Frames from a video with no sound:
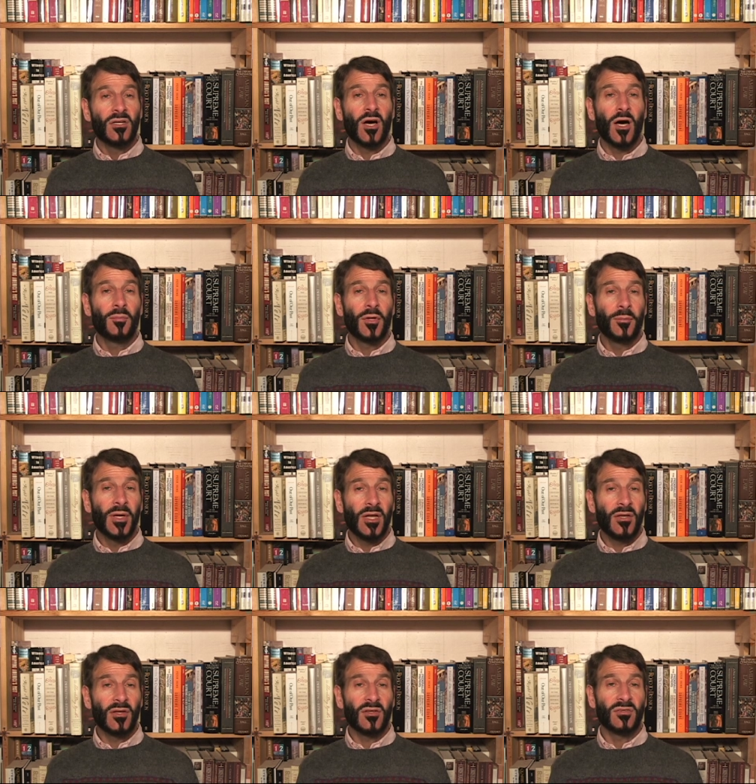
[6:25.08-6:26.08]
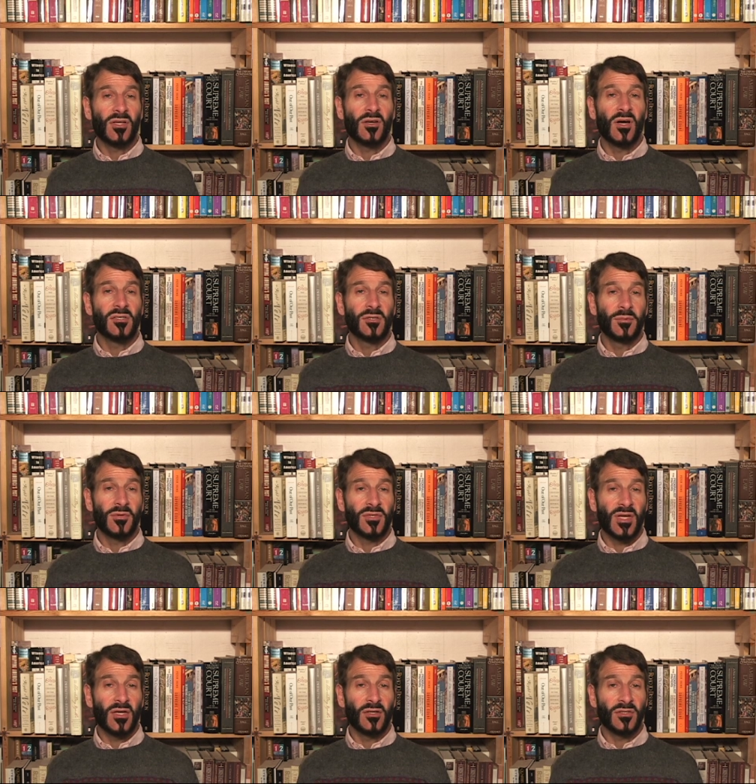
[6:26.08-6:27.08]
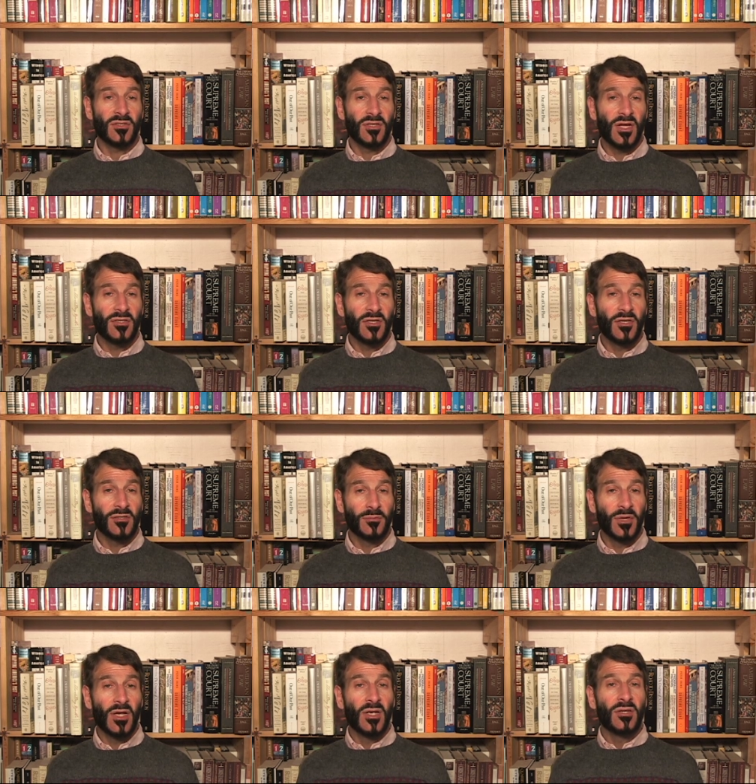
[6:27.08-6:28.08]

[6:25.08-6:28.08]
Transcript: Complementing this, the concept of scale extensionism